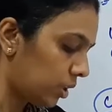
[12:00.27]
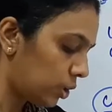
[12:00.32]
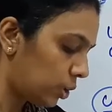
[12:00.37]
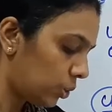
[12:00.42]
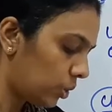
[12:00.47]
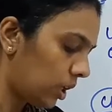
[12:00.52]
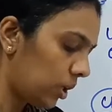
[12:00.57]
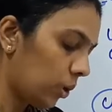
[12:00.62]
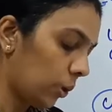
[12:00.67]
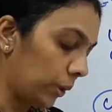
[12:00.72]

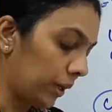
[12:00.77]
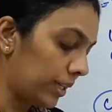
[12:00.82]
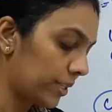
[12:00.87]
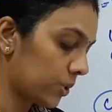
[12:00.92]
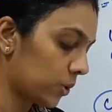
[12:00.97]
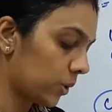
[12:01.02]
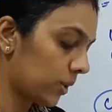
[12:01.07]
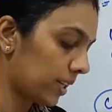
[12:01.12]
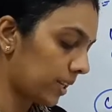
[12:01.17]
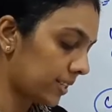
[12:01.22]
to the
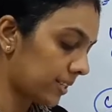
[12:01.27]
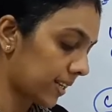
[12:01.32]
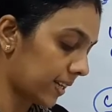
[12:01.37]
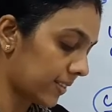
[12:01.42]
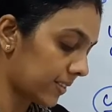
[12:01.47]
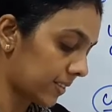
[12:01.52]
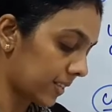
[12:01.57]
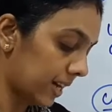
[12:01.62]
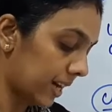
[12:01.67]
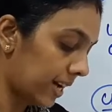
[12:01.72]
horizontal
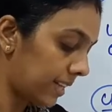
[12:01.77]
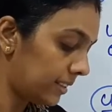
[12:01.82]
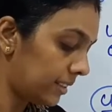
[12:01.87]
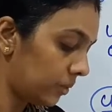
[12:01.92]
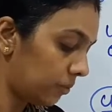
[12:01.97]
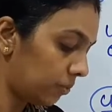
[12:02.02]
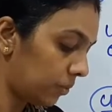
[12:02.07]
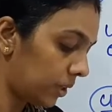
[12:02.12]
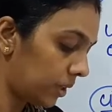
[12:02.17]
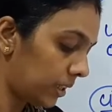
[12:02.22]
such that
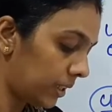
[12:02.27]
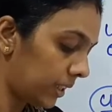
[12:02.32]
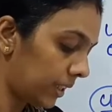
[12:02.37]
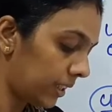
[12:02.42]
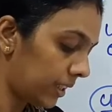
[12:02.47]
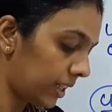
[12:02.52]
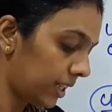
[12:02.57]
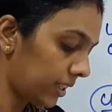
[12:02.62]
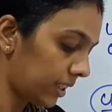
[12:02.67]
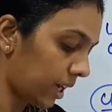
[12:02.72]
the
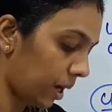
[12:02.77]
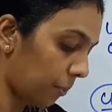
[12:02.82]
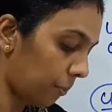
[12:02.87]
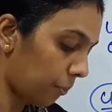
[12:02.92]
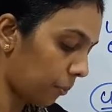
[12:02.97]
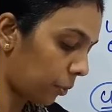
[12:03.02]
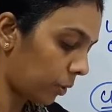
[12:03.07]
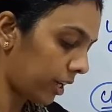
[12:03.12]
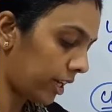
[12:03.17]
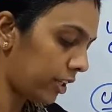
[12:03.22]
vertical
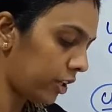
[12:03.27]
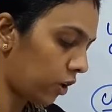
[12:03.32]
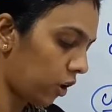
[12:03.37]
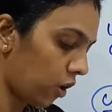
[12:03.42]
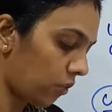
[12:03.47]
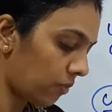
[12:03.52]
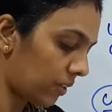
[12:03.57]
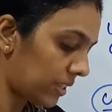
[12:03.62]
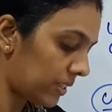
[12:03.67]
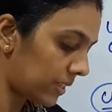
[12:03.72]
component
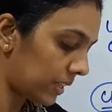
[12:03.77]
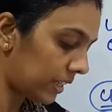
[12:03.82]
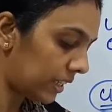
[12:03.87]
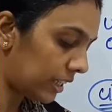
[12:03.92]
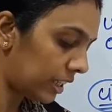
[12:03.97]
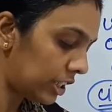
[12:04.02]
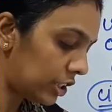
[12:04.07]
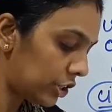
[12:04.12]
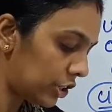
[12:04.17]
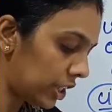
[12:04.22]
of its
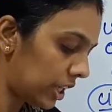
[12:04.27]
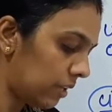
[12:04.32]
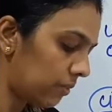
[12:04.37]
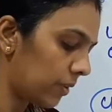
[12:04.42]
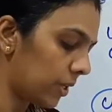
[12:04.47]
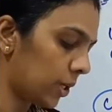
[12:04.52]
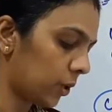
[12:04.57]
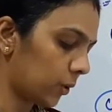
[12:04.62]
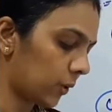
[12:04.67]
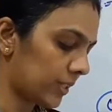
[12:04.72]
initial
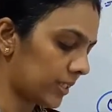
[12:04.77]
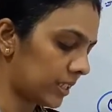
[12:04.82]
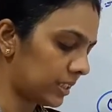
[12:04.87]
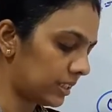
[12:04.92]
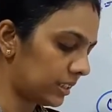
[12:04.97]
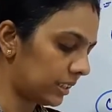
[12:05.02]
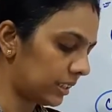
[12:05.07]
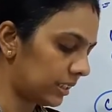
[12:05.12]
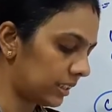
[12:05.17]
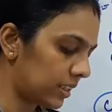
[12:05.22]

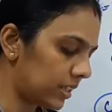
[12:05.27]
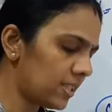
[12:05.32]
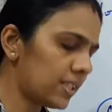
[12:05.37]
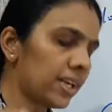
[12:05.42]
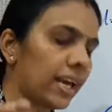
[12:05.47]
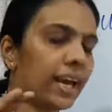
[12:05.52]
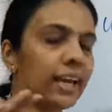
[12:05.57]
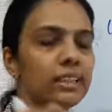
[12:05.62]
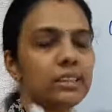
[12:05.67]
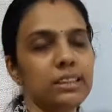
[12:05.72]
velocity
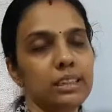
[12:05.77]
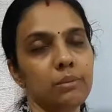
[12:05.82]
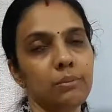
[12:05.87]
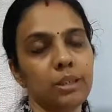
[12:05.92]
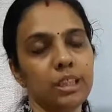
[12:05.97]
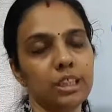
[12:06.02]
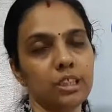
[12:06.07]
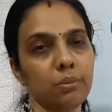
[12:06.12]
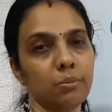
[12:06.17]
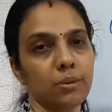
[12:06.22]
is 80
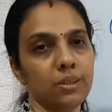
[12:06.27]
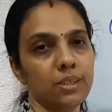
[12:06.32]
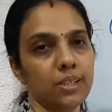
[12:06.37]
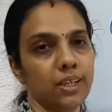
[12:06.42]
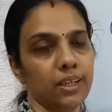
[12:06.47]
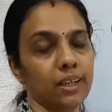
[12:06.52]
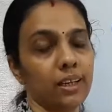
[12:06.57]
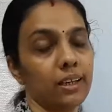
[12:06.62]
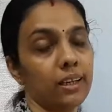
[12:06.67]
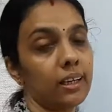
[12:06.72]
meter per
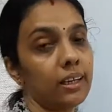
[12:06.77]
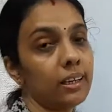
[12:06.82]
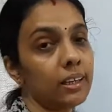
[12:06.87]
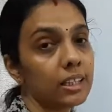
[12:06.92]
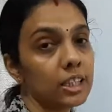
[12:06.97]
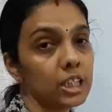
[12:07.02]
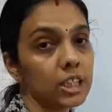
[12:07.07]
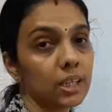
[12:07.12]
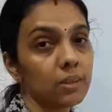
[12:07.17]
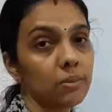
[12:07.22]
second.
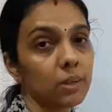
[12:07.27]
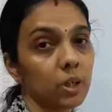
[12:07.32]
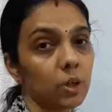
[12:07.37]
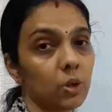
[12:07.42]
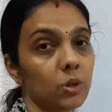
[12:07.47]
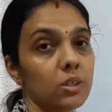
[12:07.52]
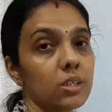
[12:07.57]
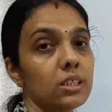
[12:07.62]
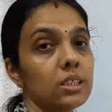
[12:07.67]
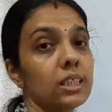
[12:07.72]
Initial
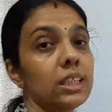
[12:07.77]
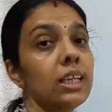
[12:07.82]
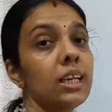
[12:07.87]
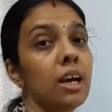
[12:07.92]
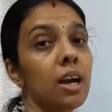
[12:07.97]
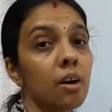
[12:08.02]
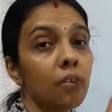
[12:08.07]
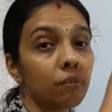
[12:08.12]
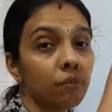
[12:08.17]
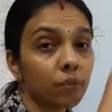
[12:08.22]
velocity,
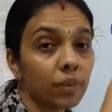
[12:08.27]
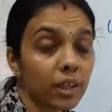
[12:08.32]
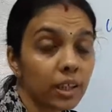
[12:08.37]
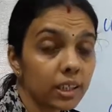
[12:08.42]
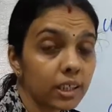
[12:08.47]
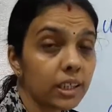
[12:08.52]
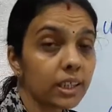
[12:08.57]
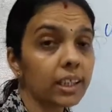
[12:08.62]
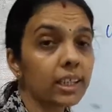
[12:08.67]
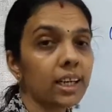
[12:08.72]

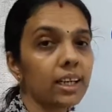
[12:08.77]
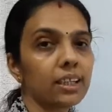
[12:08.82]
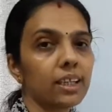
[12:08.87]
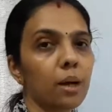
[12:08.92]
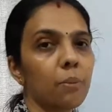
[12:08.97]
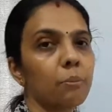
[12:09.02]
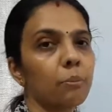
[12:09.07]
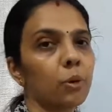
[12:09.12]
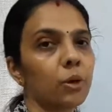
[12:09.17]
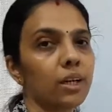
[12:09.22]
vertical
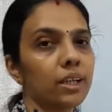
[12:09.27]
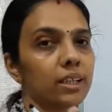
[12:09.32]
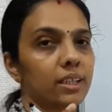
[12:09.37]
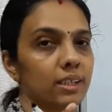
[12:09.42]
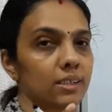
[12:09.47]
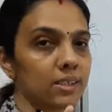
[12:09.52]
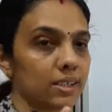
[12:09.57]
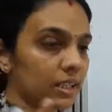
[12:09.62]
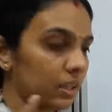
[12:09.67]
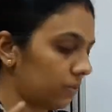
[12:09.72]
component
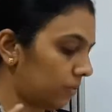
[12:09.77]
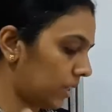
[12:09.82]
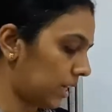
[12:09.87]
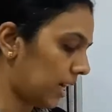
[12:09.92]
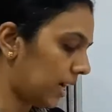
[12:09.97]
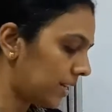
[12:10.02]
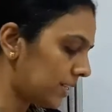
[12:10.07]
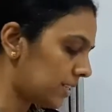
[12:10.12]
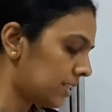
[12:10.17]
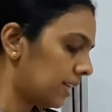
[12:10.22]
is given
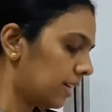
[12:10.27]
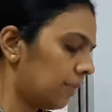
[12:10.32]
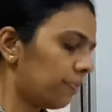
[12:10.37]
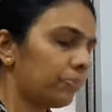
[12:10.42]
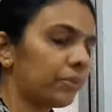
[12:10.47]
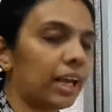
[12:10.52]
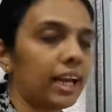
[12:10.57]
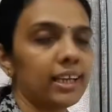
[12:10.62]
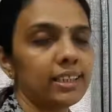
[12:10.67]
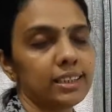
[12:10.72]
as
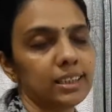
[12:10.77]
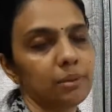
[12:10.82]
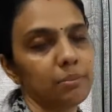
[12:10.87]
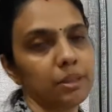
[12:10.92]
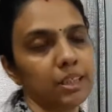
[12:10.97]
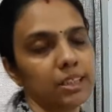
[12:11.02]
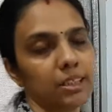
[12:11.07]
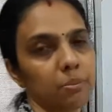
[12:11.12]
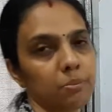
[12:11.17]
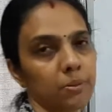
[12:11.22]
80
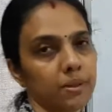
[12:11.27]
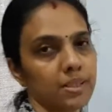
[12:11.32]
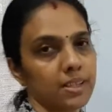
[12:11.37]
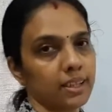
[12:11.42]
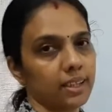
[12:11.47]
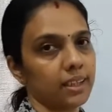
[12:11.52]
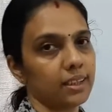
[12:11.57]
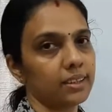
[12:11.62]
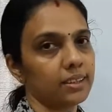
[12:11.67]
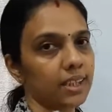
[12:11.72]
meter per
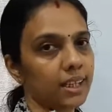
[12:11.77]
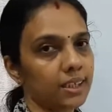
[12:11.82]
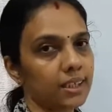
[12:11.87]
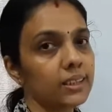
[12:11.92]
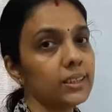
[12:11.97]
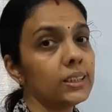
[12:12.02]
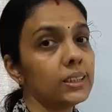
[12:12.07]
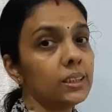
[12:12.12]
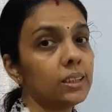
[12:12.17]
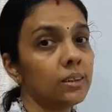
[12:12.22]
second. That
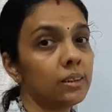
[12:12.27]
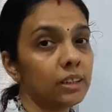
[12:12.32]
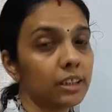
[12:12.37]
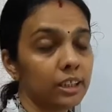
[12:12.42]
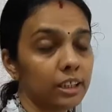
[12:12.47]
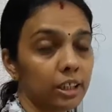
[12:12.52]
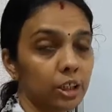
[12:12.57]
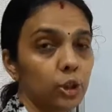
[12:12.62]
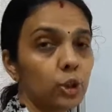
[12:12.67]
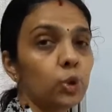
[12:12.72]
is,
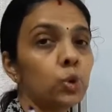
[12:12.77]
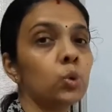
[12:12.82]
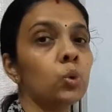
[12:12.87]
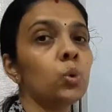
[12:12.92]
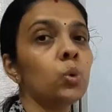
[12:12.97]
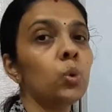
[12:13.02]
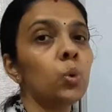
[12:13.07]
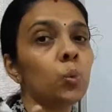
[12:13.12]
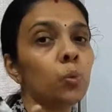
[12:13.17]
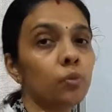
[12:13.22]
in
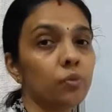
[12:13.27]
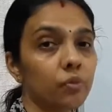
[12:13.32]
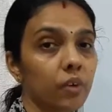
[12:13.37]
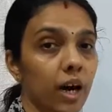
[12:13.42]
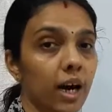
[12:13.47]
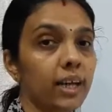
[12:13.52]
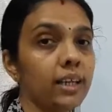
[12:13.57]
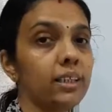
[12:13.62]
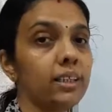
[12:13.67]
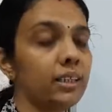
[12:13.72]

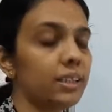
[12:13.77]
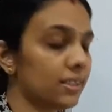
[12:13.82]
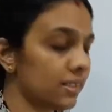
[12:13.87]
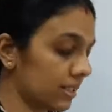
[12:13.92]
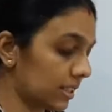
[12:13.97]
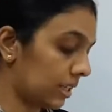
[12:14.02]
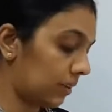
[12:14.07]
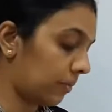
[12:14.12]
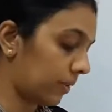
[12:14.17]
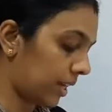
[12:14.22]
uy
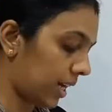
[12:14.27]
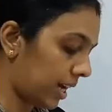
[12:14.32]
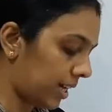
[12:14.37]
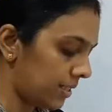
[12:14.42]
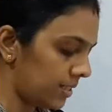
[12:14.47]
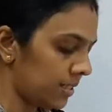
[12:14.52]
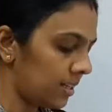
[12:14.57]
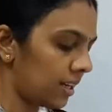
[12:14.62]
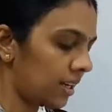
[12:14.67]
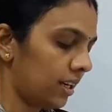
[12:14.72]
is given
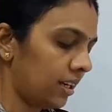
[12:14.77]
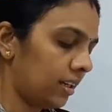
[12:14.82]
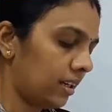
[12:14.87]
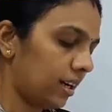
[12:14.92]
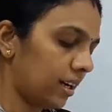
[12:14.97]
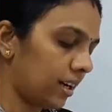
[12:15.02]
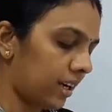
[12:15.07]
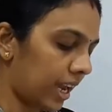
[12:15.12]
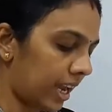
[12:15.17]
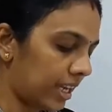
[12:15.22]
as
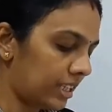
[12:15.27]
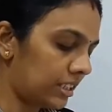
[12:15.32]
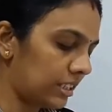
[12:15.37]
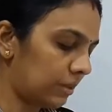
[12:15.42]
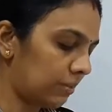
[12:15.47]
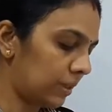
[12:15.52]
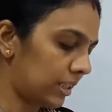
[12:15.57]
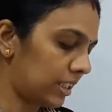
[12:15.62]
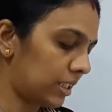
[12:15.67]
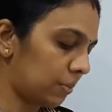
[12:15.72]

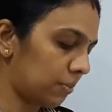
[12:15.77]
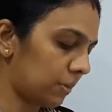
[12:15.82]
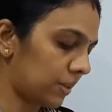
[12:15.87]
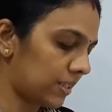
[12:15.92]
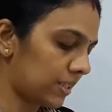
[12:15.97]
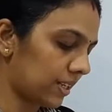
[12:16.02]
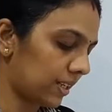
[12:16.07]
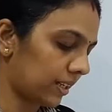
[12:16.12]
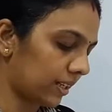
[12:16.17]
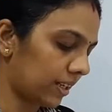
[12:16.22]
80 meter per
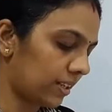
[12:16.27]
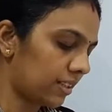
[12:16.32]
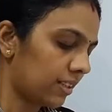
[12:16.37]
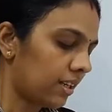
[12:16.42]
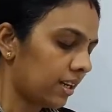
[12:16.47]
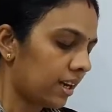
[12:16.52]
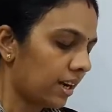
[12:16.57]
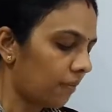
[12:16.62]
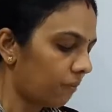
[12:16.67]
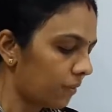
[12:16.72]
second.
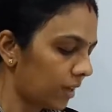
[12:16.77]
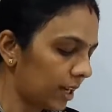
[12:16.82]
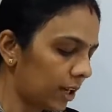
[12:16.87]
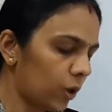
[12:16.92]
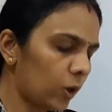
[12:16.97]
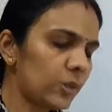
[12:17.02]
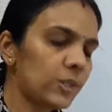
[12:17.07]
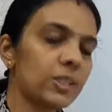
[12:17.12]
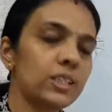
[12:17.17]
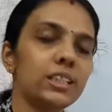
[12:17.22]

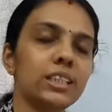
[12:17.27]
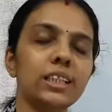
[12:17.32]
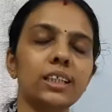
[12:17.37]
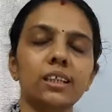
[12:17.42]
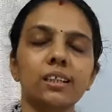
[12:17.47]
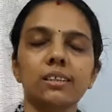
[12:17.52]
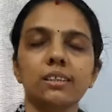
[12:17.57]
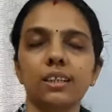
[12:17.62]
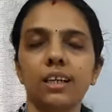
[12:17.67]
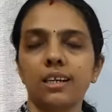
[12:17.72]
Velocity
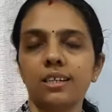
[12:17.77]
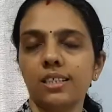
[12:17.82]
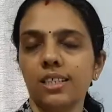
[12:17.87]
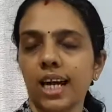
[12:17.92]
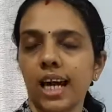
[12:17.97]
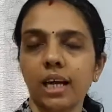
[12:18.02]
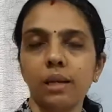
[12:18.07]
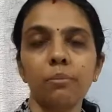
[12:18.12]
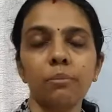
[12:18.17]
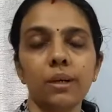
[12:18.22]

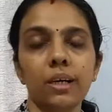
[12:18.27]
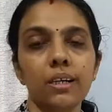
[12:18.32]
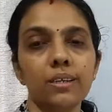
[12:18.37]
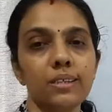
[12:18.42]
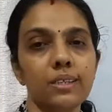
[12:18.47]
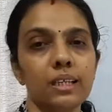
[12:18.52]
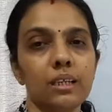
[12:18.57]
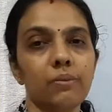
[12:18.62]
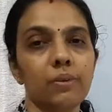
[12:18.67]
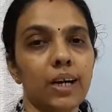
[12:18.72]
time
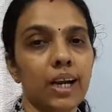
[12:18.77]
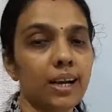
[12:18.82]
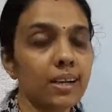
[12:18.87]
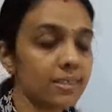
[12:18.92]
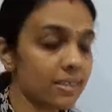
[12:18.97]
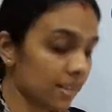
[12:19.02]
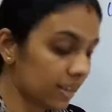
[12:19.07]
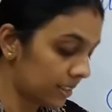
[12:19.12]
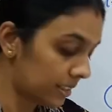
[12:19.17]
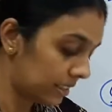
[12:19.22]
is given
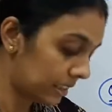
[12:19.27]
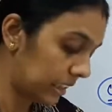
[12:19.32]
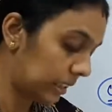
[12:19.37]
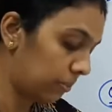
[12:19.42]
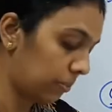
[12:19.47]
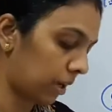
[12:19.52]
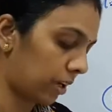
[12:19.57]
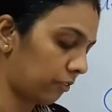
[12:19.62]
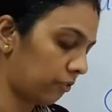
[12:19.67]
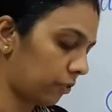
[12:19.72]
as t
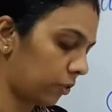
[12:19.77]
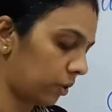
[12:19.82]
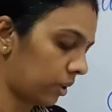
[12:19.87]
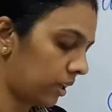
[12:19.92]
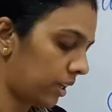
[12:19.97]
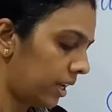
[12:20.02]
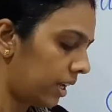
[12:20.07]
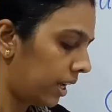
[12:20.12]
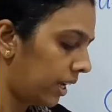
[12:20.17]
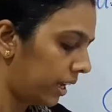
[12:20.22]
by 4.
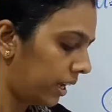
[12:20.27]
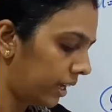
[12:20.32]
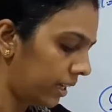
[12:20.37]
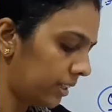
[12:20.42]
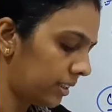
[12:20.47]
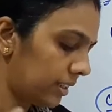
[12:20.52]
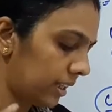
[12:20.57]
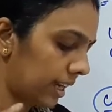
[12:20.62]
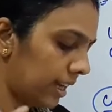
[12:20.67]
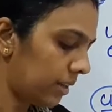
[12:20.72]

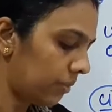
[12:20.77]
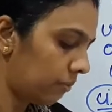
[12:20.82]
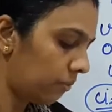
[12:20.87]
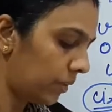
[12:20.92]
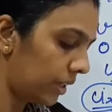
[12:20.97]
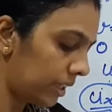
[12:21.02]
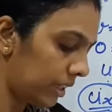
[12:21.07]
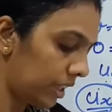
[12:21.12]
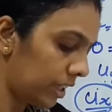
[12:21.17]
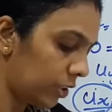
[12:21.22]
In that,
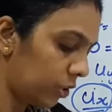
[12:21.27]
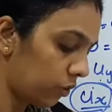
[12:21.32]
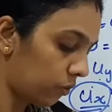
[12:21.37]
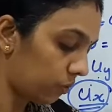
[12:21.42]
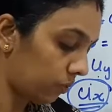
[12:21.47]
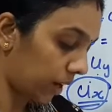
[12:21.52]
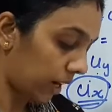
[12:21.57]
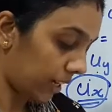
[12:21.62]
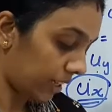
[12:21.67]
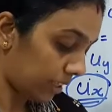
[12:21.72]
we need to
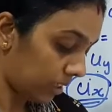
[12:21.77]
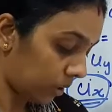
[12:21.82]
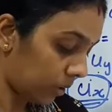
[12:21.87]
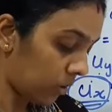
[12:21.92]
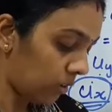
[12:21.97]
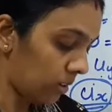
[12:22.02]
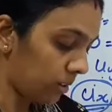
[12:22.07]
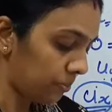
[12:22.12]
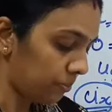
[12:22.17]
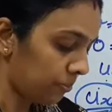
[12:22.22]
find
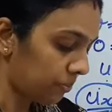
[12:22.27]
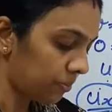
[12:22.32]
out